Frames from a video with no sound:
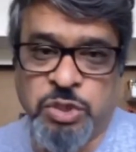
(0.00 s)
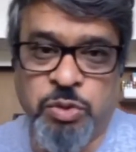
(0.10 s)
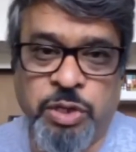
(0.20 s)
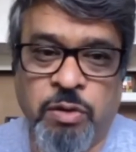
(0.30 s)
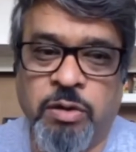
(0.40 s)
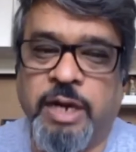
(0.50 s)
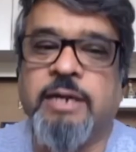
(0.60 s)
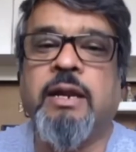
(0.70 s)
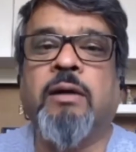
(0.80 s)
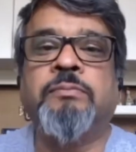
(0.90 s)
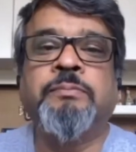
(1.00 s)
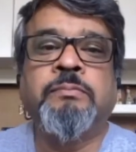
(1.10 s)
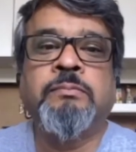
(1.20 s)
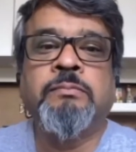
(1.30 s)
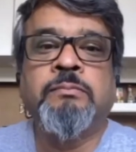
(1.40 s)
So
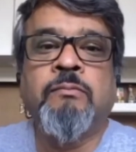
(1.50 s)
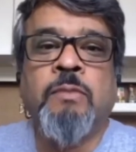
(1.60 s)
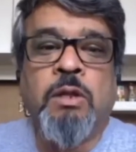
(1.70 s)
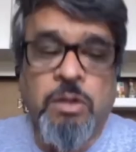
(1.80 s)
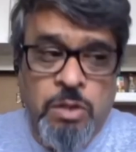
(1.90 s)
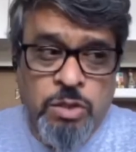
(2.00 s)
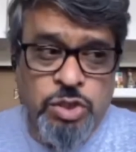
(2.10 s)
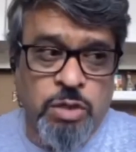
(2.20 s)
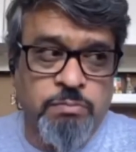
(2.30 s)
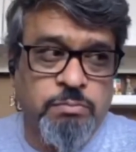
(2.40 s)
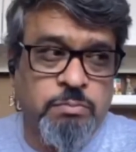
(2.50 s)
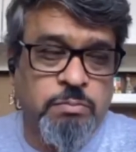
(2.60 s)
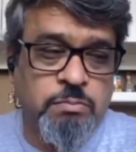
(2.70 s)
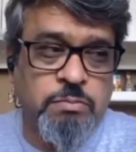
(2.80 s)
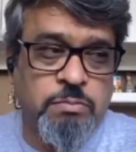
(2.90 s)
so data analytics for me
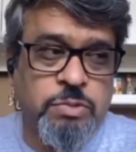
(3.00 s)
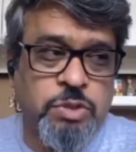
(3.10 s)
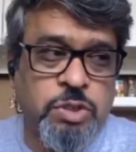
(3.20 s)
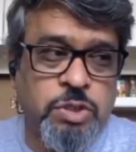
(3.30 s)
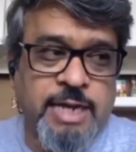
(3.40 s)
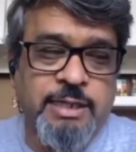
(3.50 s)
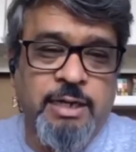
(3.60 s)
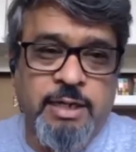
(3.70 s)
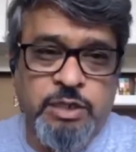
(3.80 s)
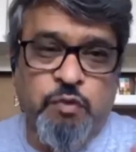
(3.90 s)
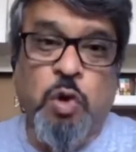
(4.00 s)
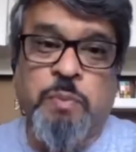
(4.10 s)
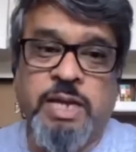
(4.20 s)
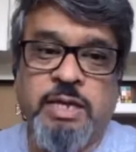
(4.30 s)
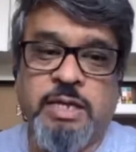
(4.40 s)
is really passionate. I think during this COVID
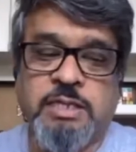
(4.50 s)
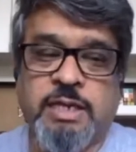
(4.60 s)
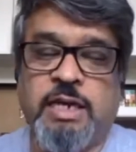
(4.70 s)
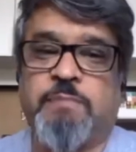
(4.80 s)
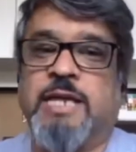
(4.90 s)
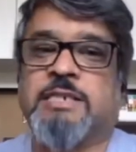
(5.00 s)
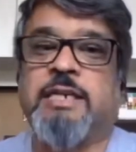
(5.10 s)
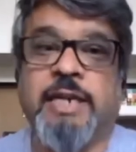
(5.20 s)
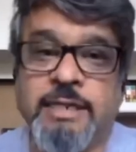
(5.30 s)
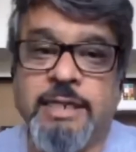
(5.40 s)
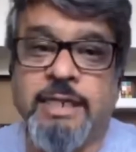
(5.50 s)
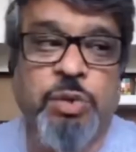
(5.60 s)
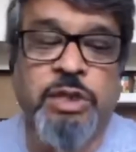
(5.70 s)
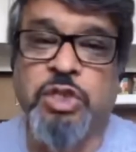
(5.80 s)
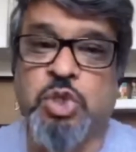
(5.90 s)
period,
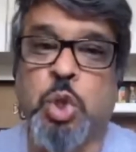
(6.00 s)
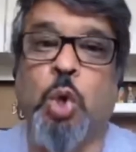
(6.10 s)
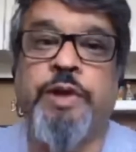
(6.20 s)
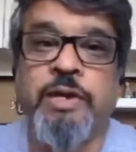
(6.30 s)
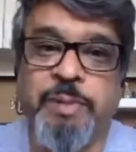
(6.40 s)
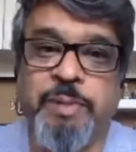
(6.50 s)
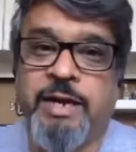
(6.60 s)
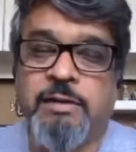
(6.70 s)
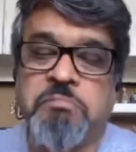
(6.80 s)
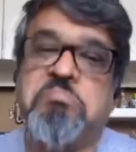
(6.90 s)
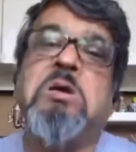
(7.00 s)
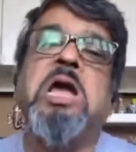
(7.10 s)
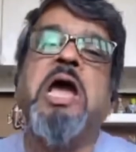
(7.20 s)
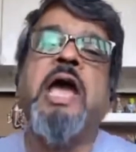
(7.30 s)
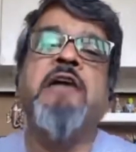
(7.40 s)
everybody has got exposed to data
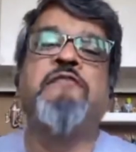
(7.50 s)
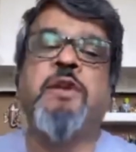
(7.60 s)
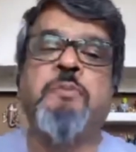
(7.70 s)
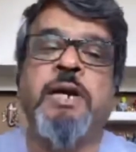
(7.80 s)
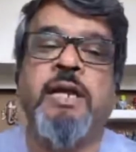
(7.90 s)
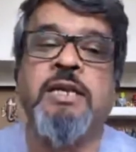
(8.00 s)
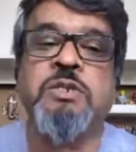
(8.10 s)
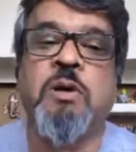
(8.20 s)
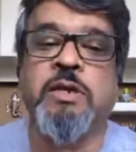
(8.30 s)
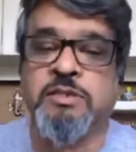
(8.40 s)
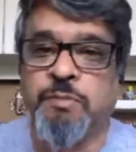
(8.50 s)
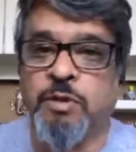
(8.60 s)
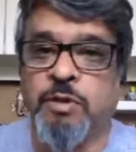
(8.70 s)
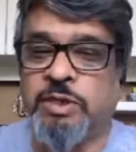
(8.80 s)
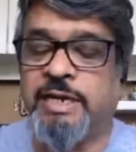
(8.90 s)
analytics.
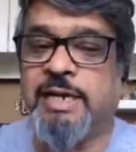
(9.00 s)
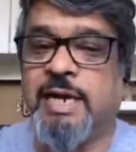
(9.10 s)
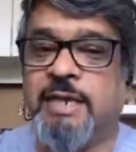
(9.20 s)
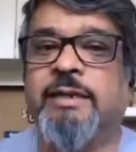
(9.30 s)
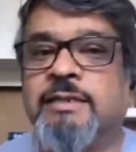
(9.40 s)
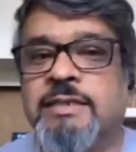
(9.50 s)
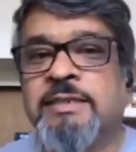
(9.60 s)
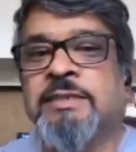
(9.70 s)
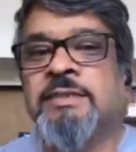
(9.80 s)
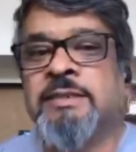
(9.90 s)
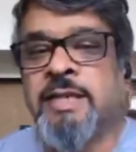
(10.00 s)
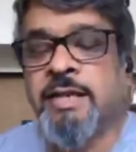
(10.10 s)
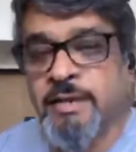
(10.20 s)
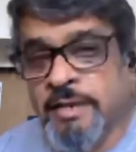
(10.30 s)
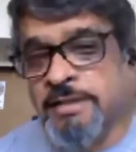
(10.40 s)
The number of people who have
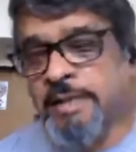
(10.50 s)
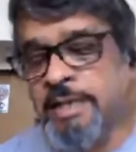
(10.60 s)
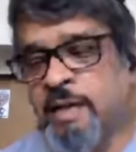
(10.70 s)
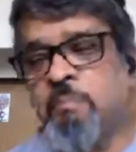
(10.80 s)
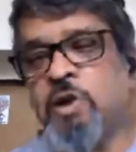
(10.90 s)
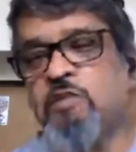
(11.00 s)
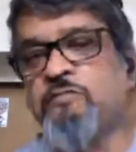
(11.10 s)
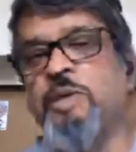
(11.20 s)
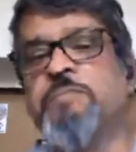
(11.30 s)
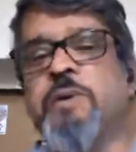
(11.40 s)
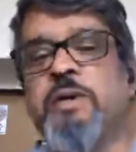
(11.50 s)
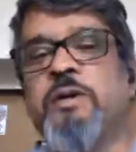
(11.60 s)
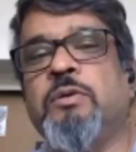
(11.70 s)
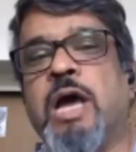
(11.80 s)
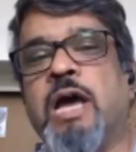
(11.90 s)
got conversations
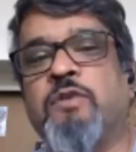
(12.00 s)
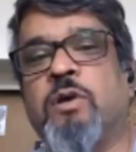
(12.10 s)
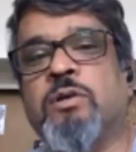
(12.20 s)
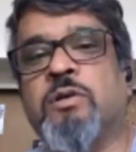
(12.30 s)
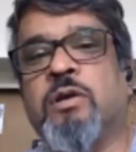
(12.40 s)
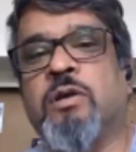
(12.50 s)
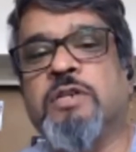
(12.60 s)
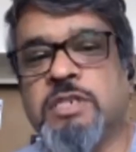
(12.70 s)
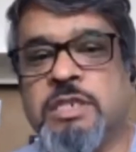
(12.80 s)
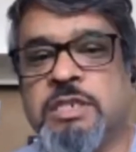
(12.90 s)
about the charts,